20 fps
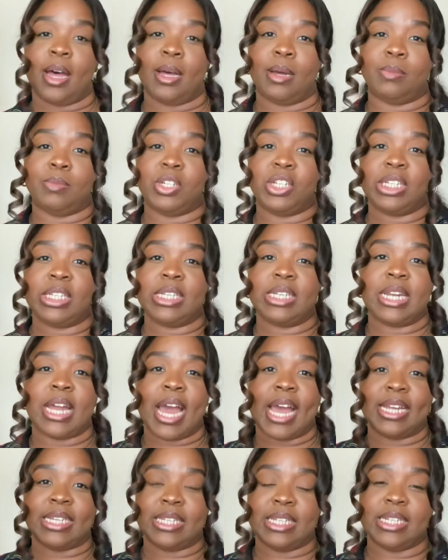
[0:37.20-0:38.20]
just an
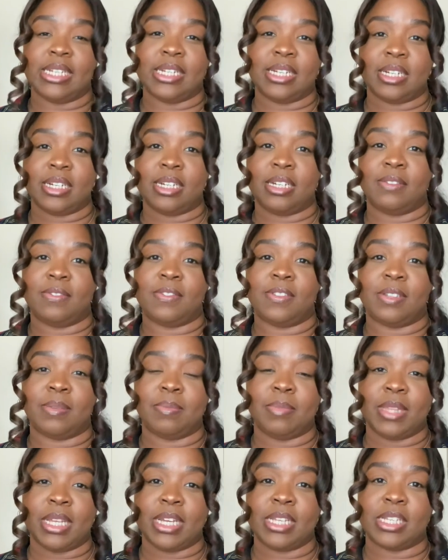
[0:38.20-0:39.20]
idea of some
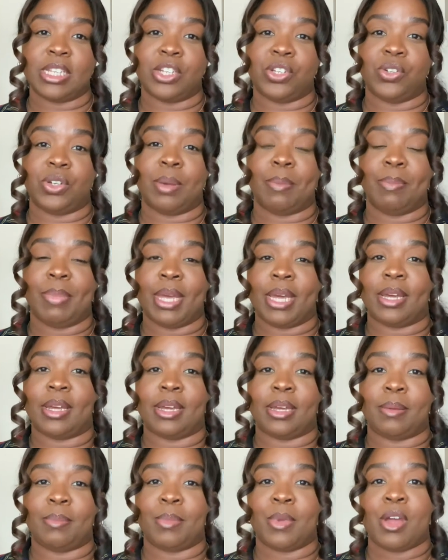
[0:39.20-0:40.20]
things that you can pick
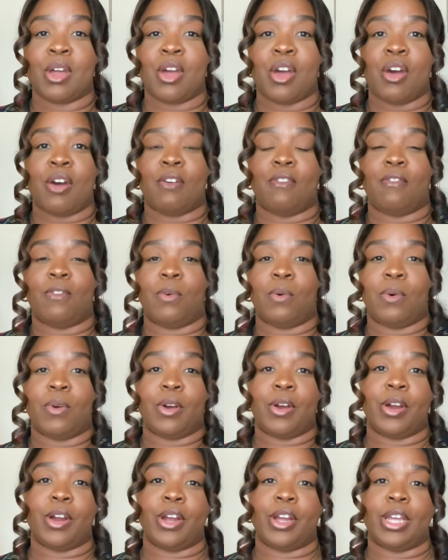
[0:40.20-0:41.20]
up
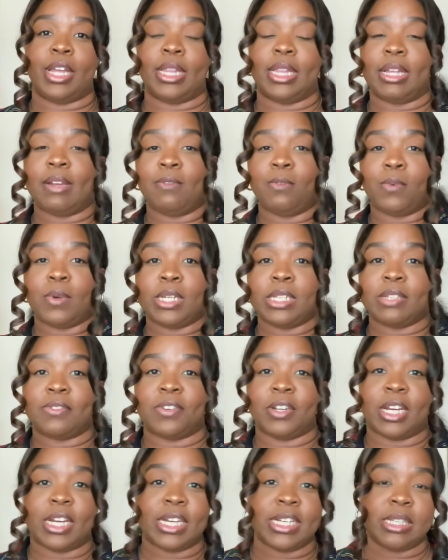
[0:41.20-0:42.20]
for your loved ones, for
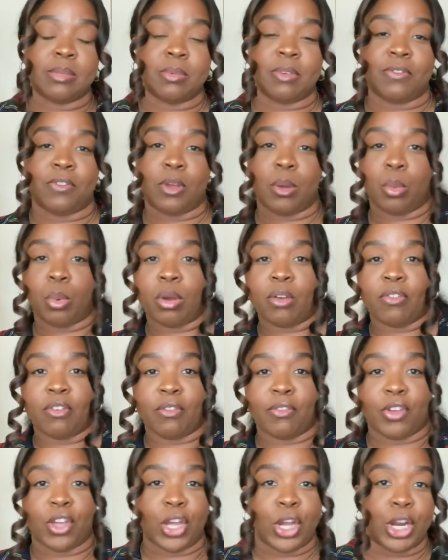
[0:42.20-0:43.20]
your husband, for your boyfriend,
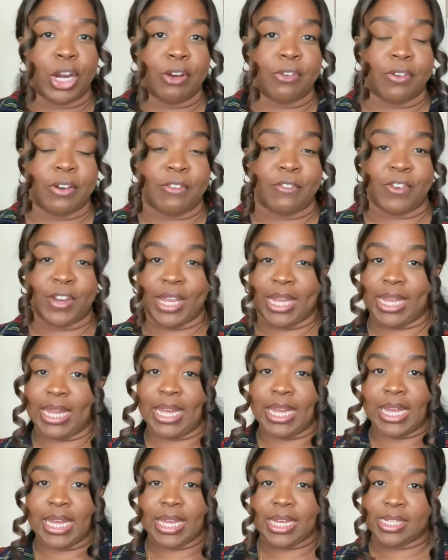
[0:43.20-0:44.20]
for your girlfriend, for your
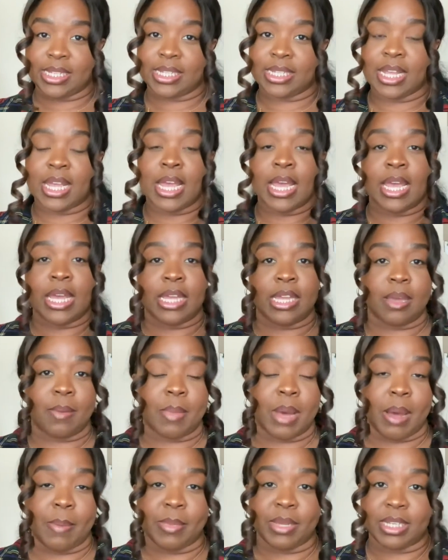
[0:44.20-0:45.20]
kids, your
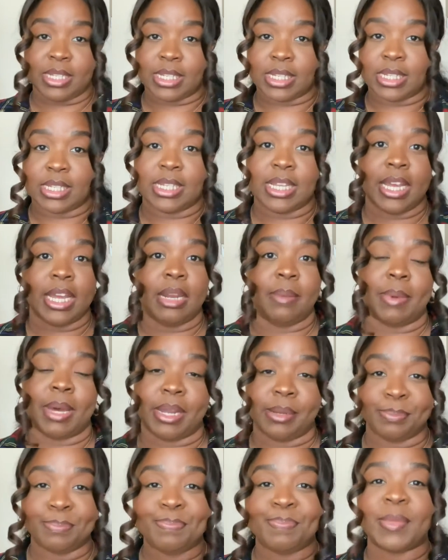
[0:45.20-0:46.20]
mama, your sister, anybody.
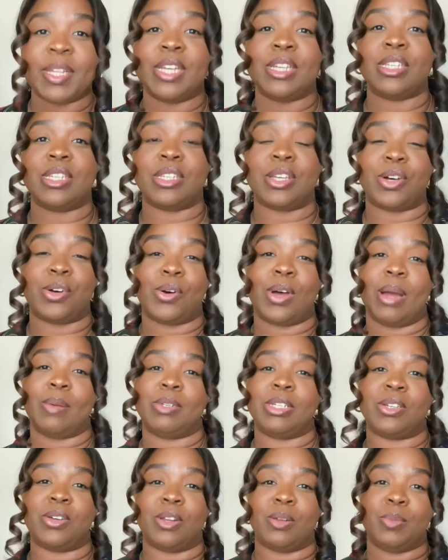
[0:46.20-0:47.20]
So I'm
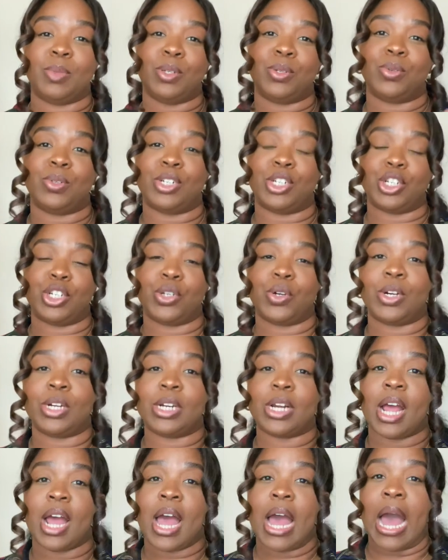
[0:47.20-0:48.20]
just going to be doing a
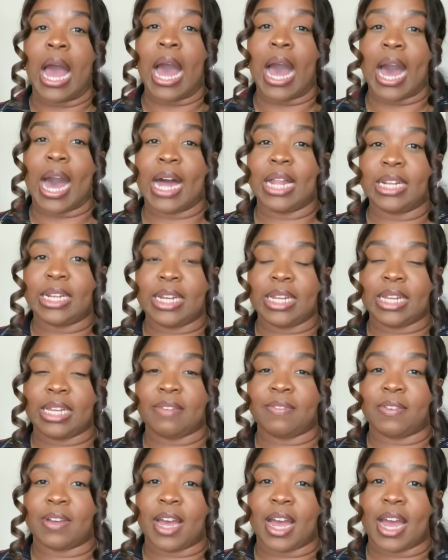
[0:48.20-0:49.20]
short holiday
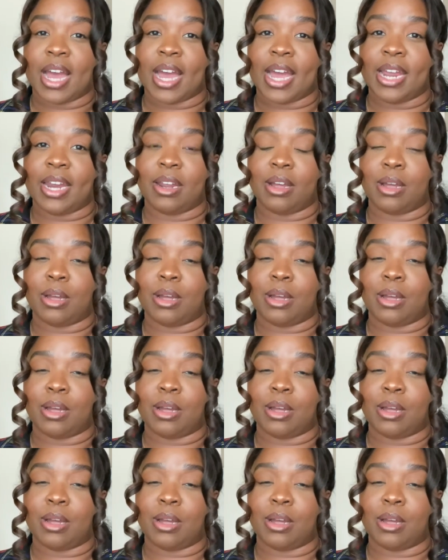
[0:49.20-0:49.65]
gift guide